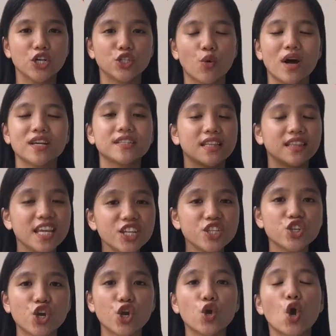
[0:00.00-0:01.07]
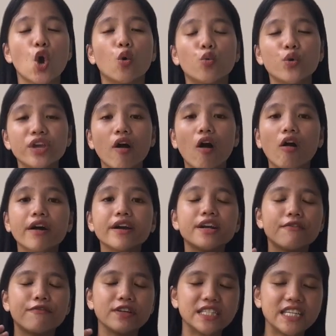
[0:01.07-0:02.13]
So as a teacher, we are
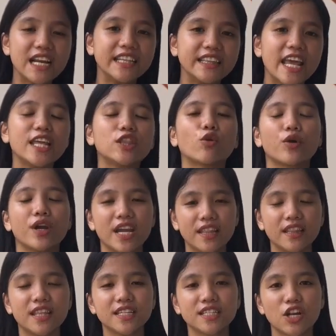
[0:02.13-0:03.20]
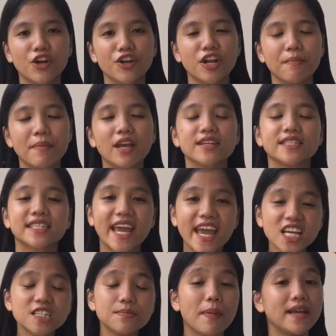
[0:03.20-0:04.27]
the facilitator in this learning because
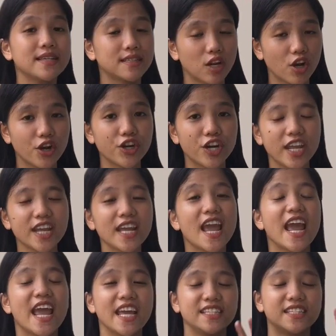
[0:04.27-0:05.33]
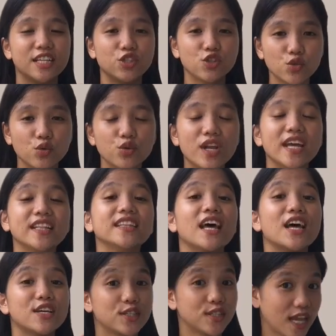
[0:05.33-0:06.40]
case-based learning is a
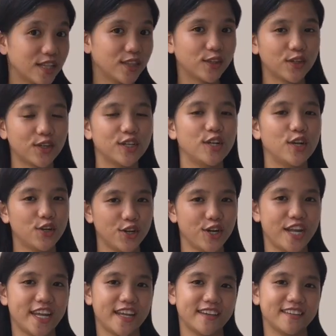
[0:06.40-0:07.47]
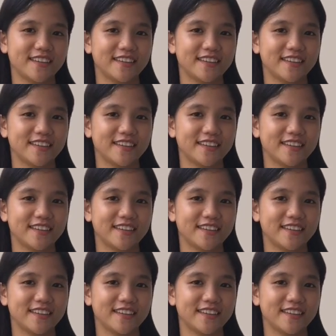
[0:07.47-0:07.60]
student-centered learning.